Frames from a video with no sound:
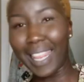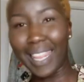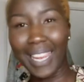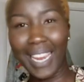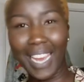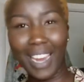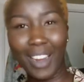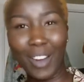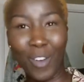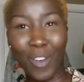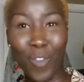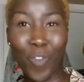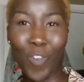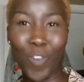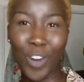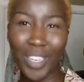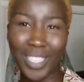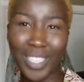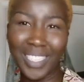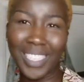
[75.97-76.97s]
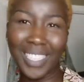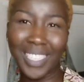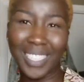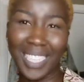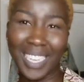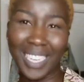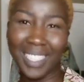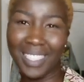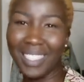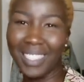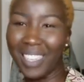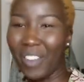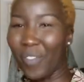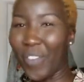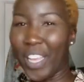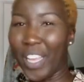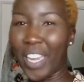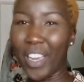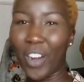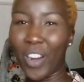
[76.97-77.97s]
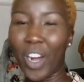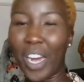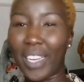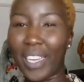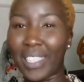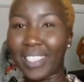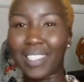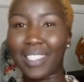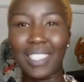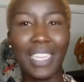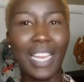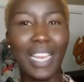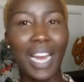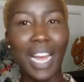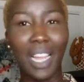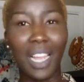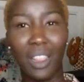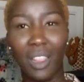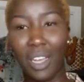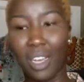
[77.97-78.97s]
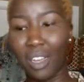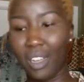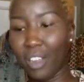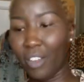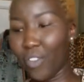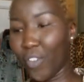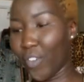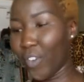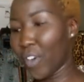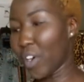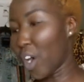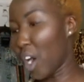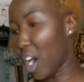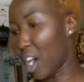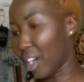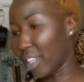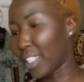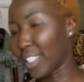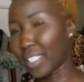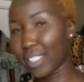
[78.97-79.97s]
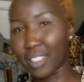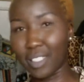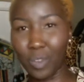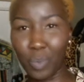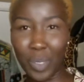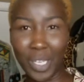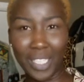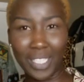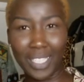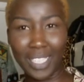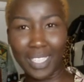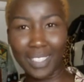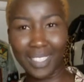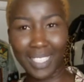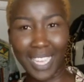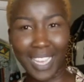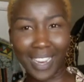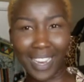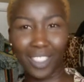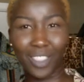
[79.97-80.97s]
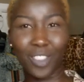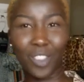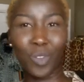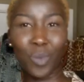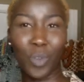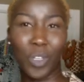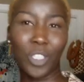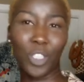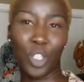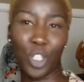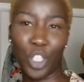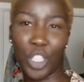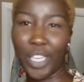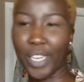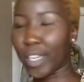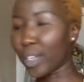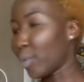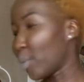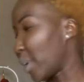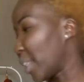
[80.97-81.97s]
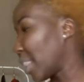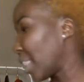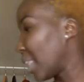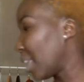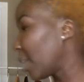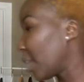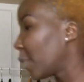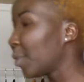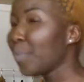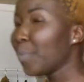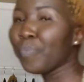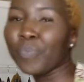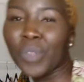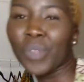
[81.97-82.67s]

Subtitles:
Now, for today's video, honestly, I love all of these pieces and I just want to share it with you.